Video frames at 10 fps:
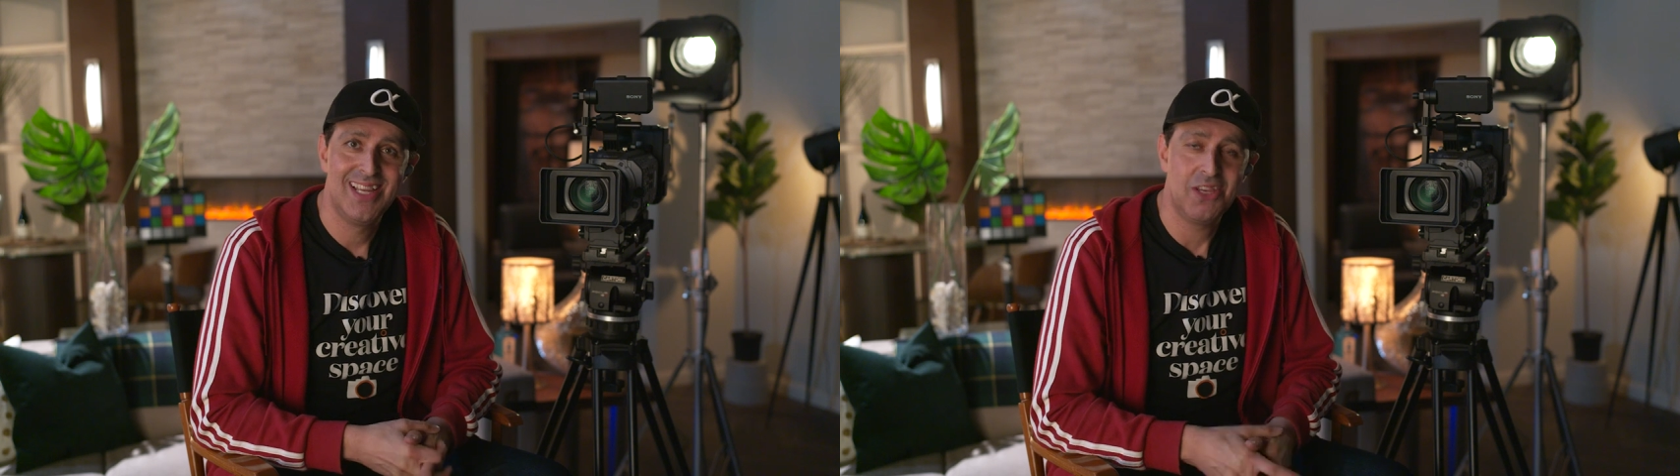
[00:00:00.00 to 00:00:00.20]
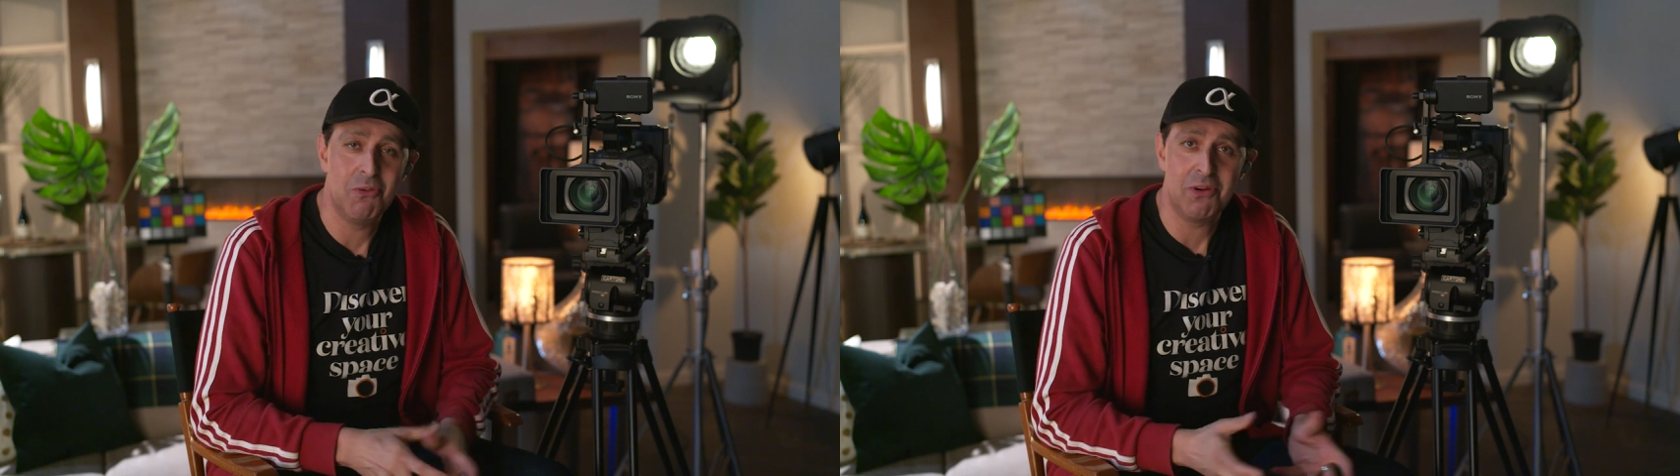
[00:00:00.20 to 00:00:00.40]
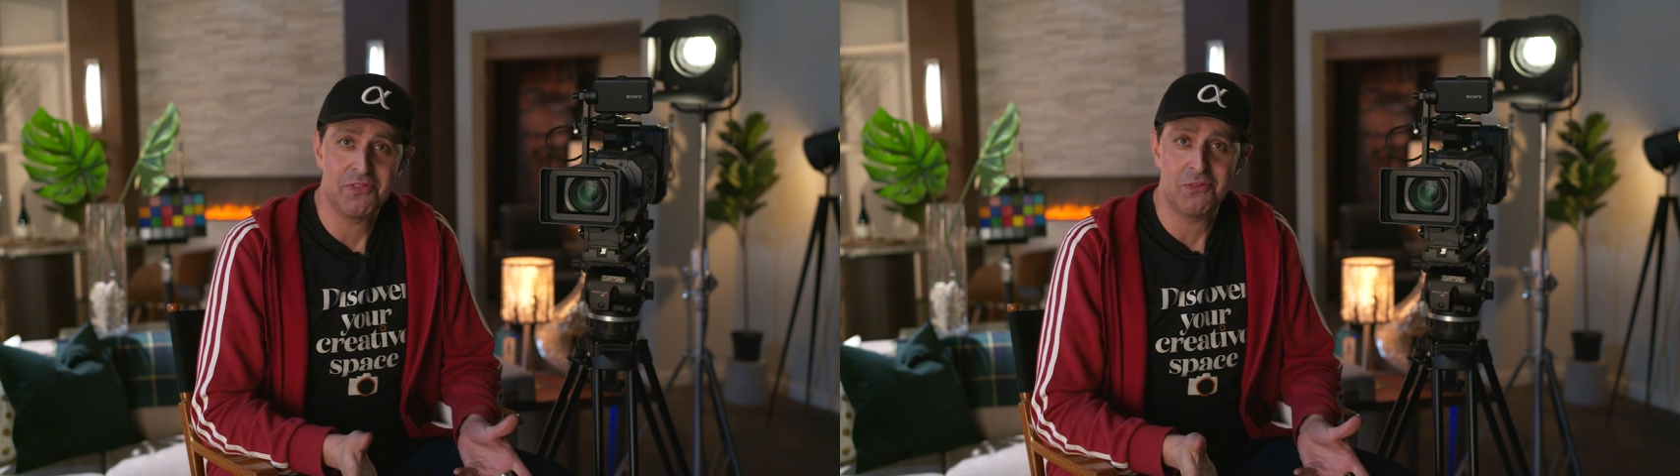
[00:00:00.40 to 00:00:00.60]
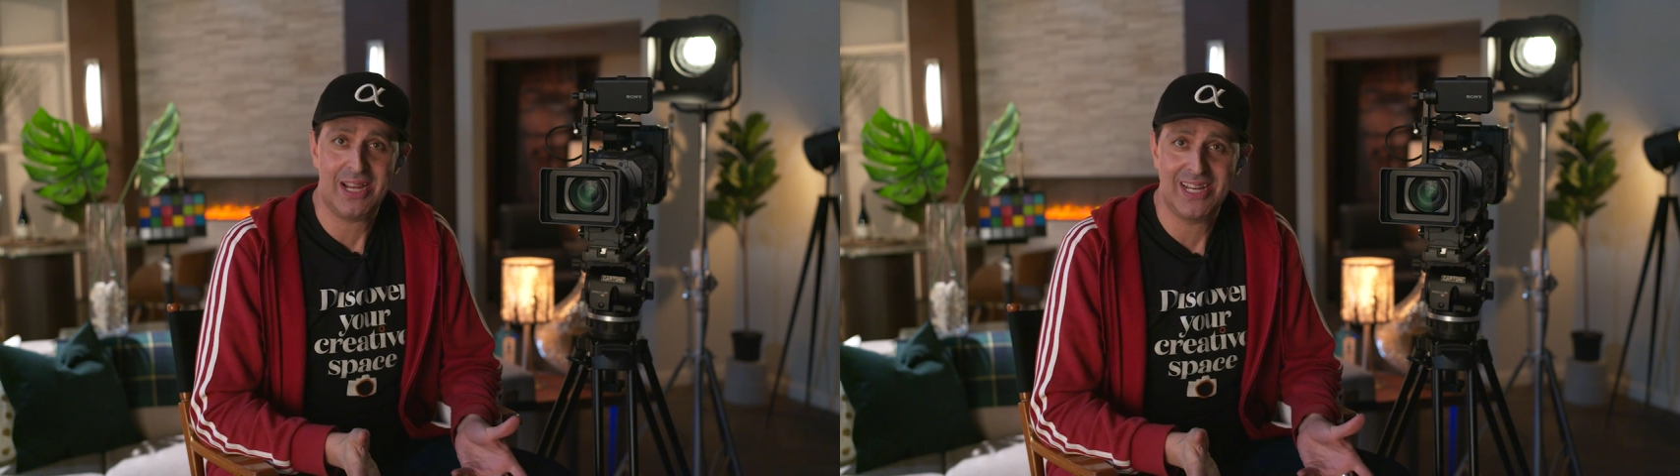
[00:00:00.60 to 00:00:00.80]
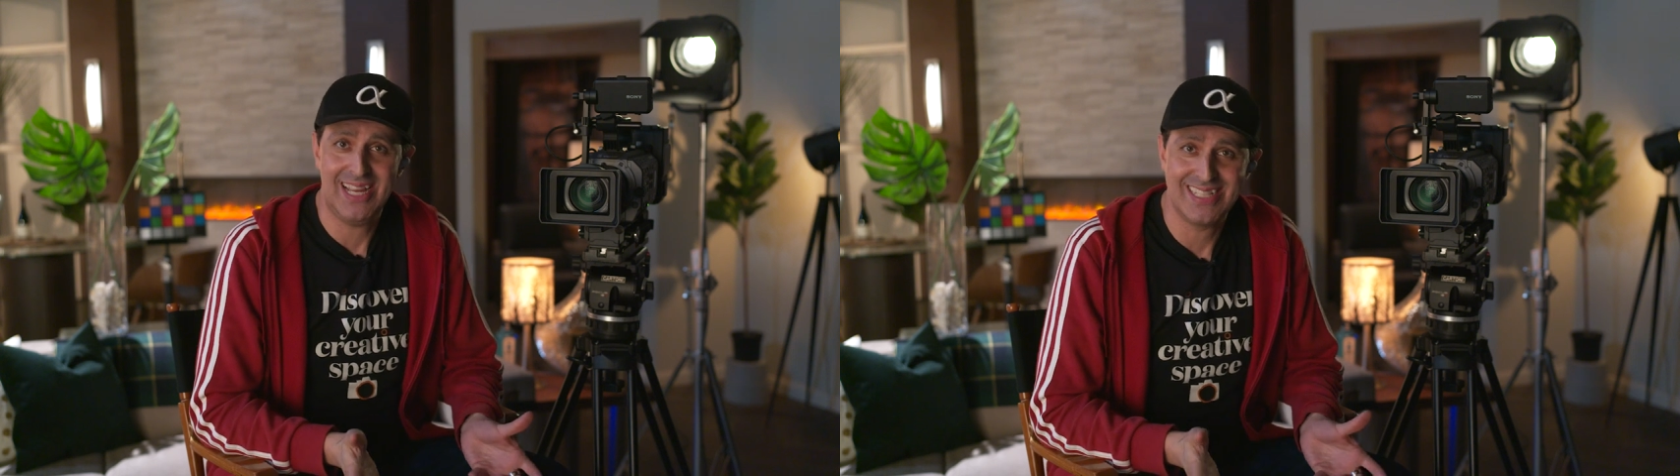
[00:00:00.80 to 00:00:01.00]
you won't even
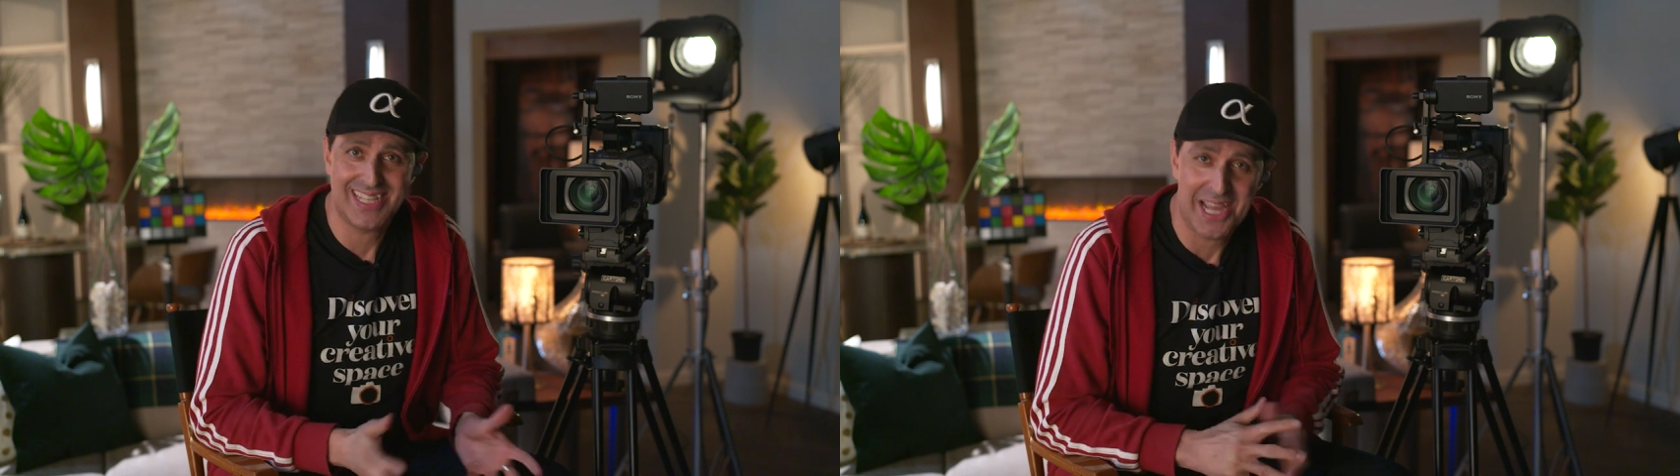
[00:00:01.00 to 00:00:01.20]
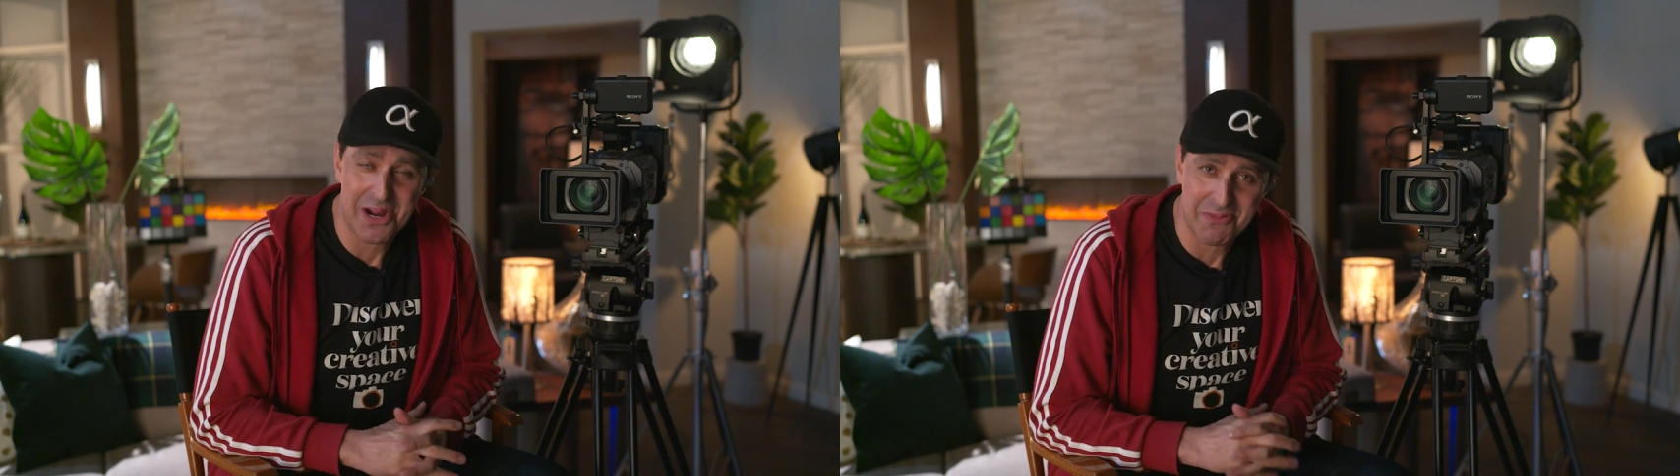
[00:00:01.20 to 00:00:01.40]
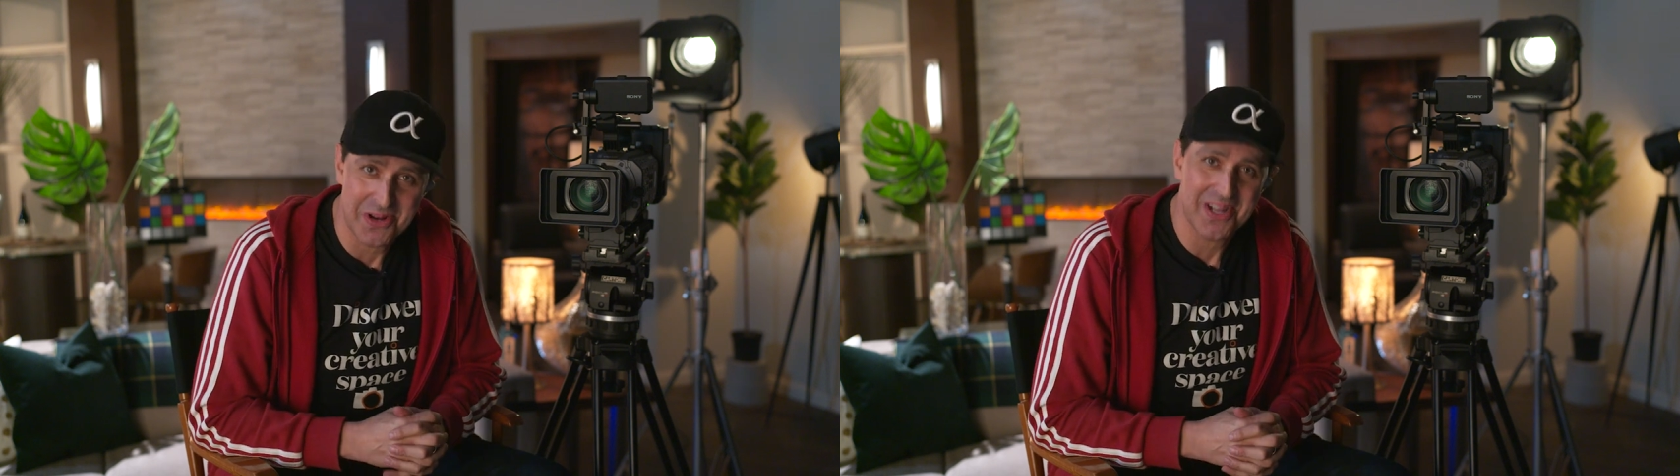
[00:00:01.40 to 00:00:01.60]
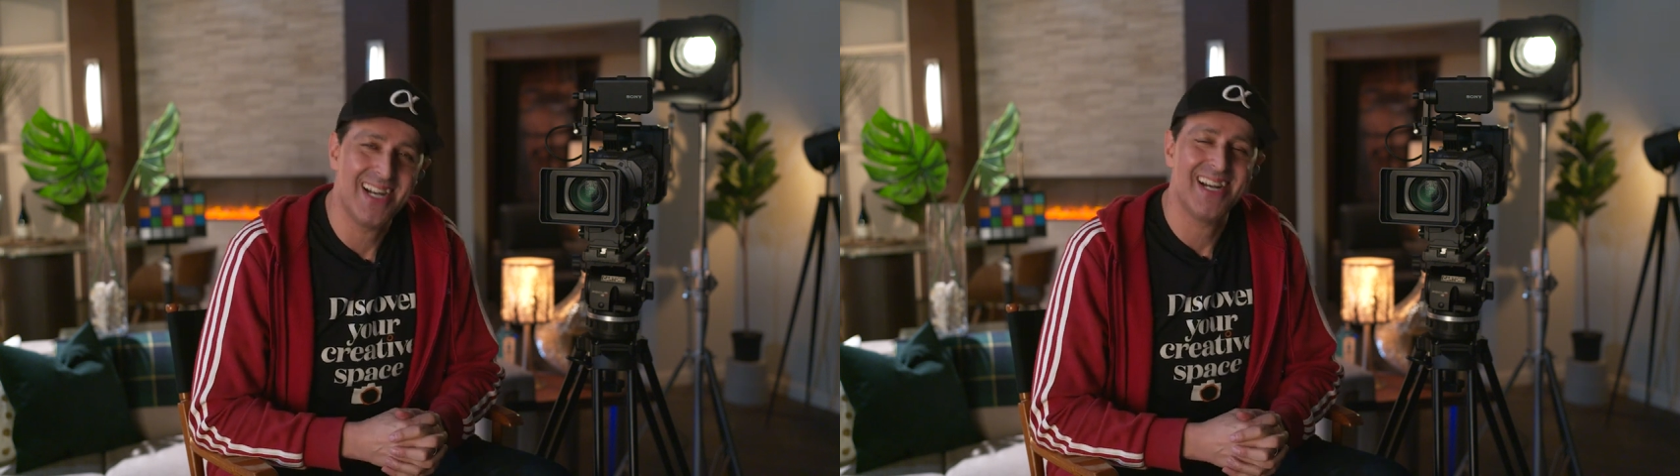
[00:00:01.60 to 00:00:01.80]
recognize the camera.